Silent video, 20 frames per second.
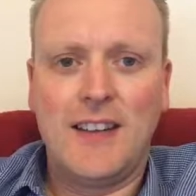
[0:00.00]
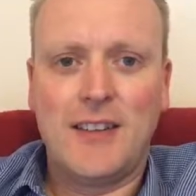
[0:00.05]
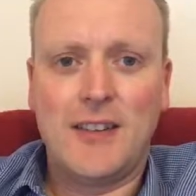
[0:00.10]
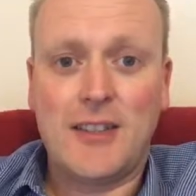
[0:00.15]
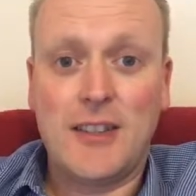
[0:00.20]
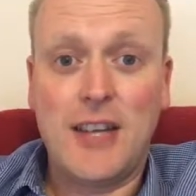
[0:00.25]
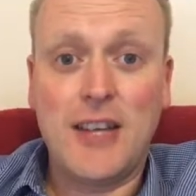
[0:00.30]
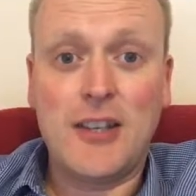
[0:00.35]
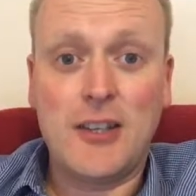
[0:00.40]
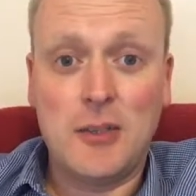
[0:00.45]

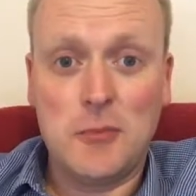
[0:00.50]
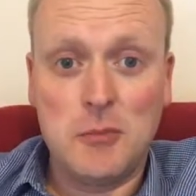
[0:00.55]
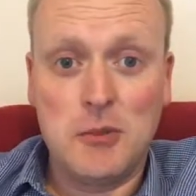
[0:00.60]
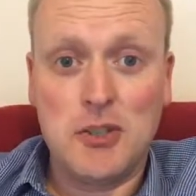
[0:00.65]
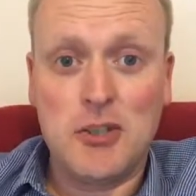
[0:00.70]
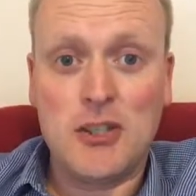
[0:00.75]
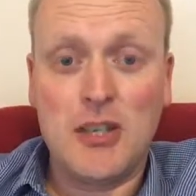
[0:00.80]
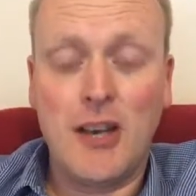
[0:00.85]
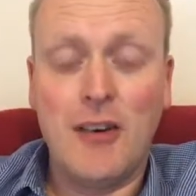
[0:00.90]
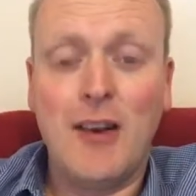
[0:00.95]
thank you
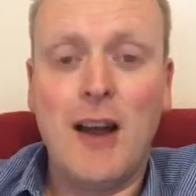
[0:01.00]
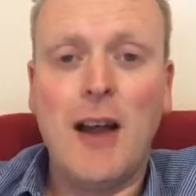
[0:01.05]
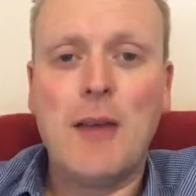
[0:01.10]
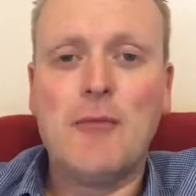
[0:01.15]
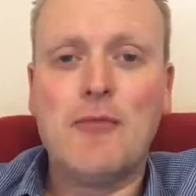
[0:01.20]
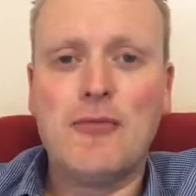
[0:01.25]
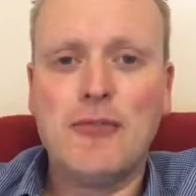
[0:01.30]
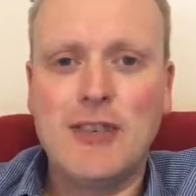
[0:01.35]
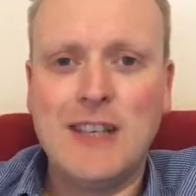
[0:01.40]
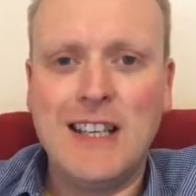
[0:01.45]
Michelle,
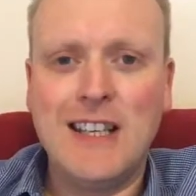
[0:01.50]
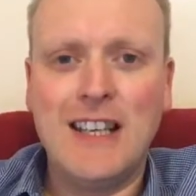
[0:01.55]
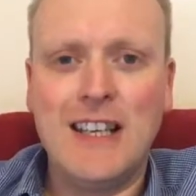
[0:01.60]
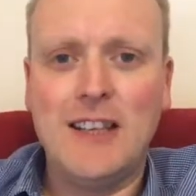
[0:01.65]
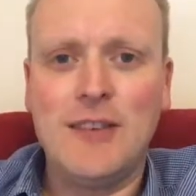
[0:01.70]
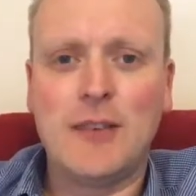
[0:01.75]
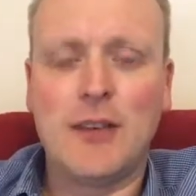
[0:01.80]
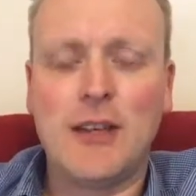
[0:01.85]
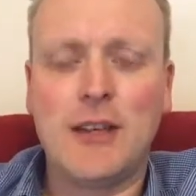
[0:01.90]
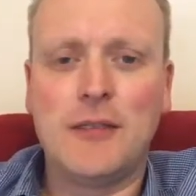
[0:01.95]
I'm really
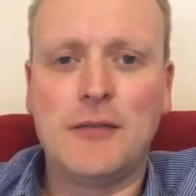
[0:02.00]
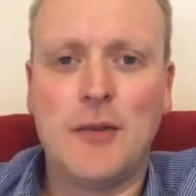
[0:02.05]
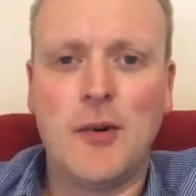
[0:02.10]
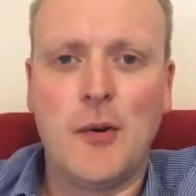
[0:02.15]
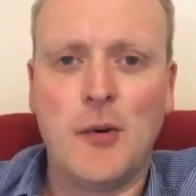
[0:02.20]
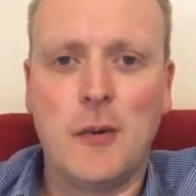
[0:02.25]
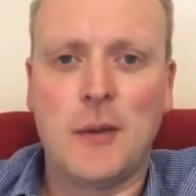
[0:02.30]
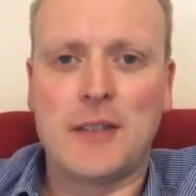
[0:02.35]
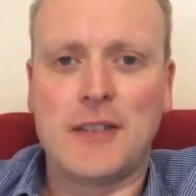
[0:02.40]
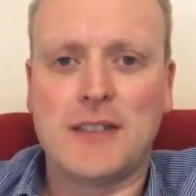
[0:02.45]
looking
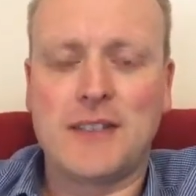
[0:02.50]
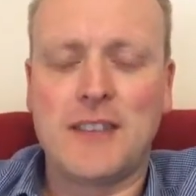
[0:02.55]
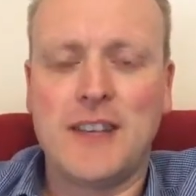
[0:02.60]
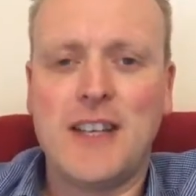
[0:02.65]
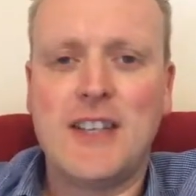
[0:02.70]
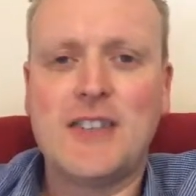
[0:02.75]
forward.